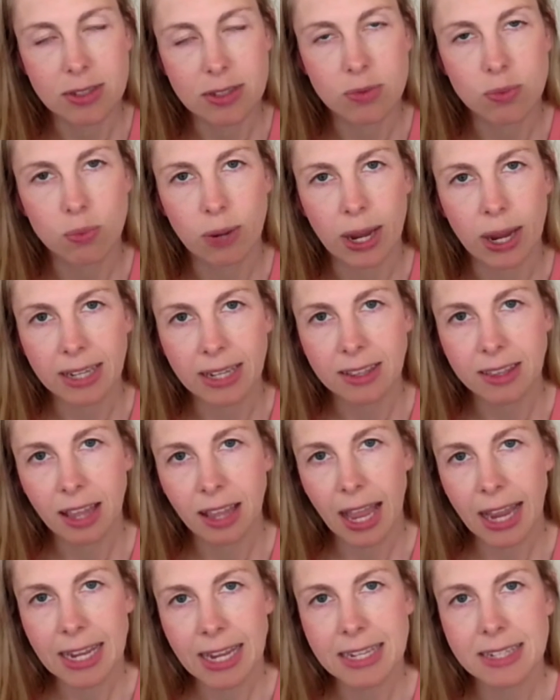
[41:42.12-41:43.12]
Does red
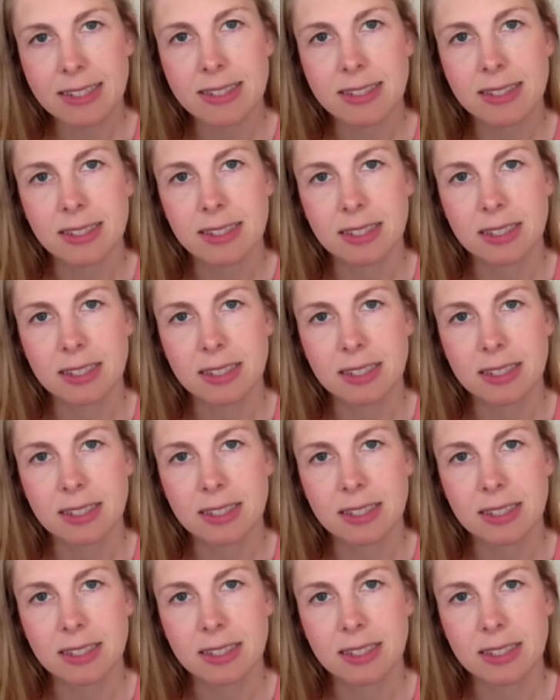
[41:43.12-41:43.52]
light,